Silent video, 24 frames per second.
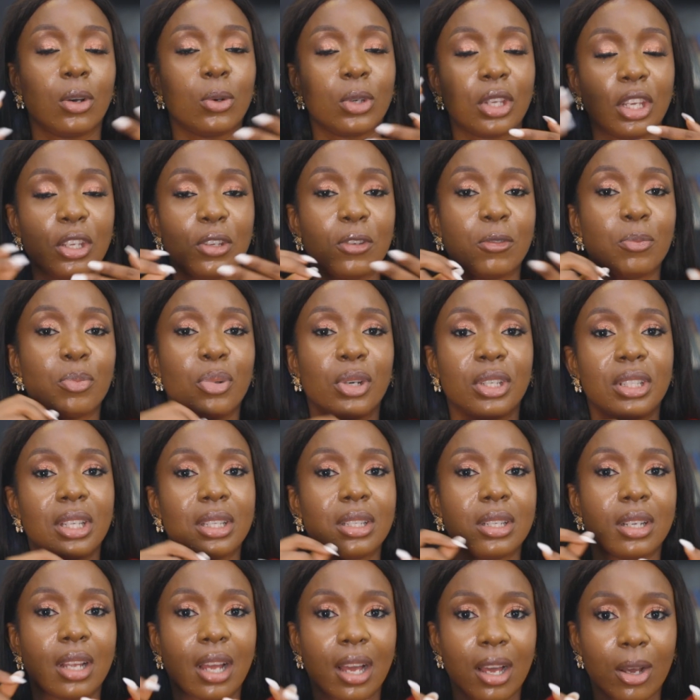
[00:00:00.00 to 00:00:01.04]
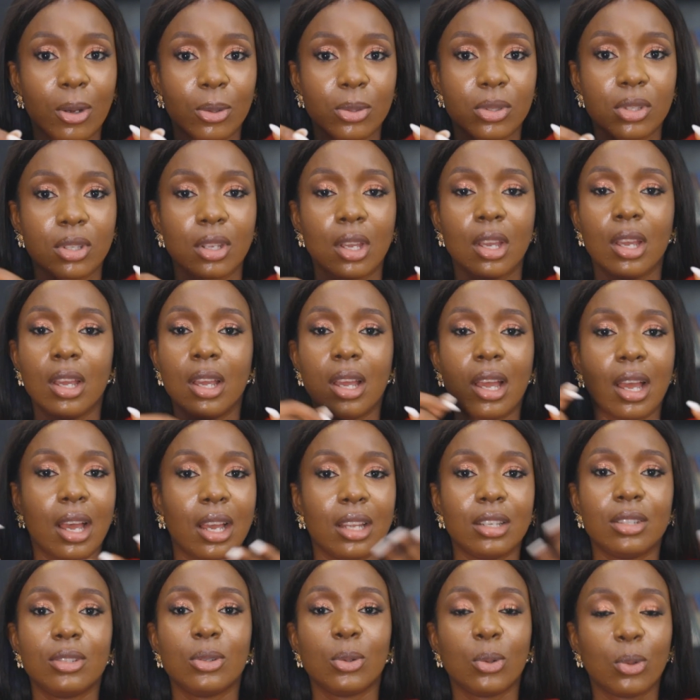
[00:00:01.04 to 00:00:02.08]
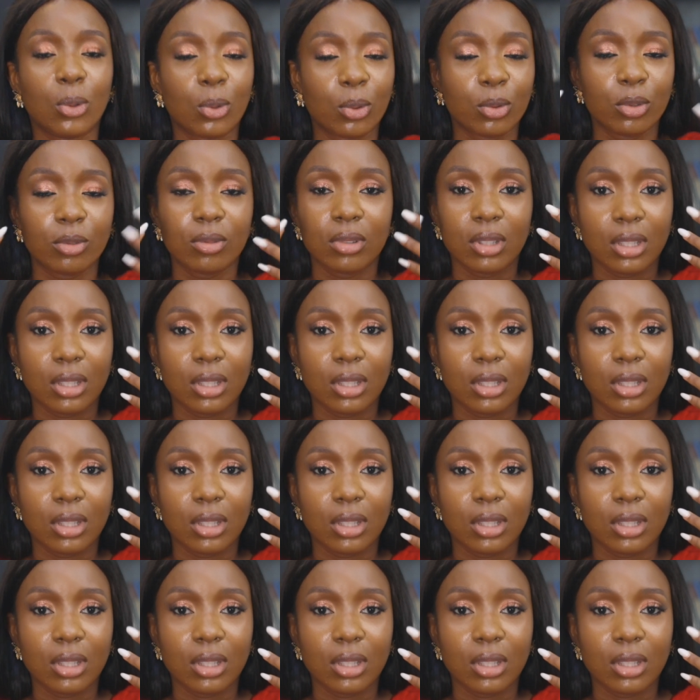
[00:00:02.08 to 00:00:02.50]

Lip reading: okay, you've pointed it out and, oh,